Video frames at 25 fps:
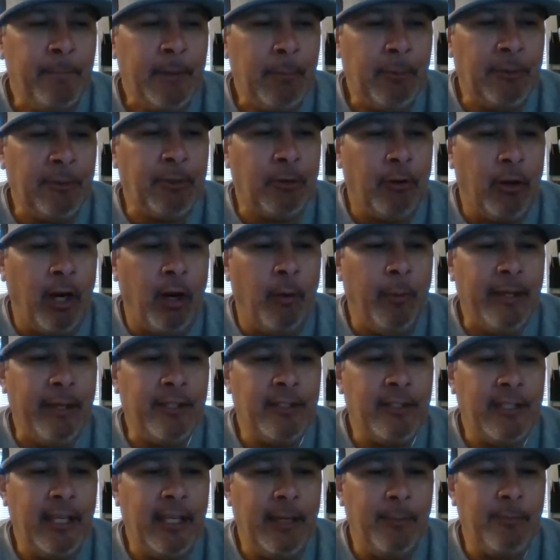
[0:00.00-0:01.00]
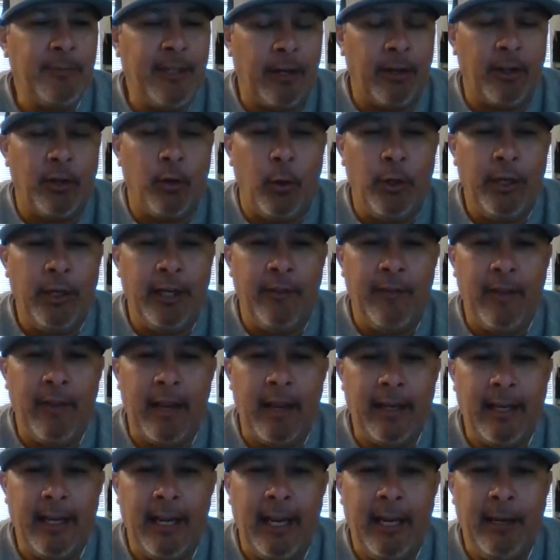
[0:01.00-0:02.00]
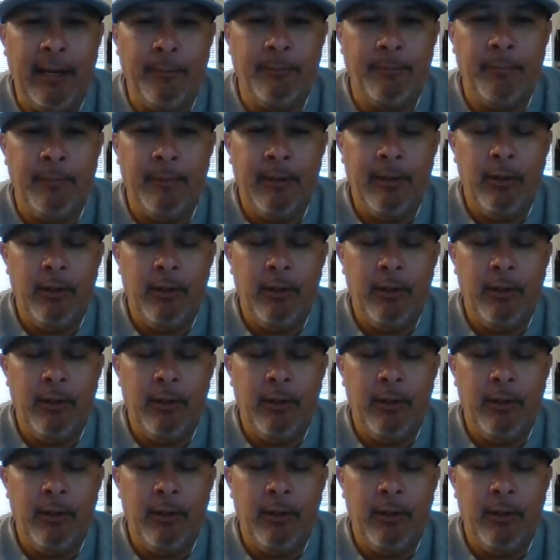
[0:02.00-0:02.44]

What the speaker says: but there are always teams that are going into that game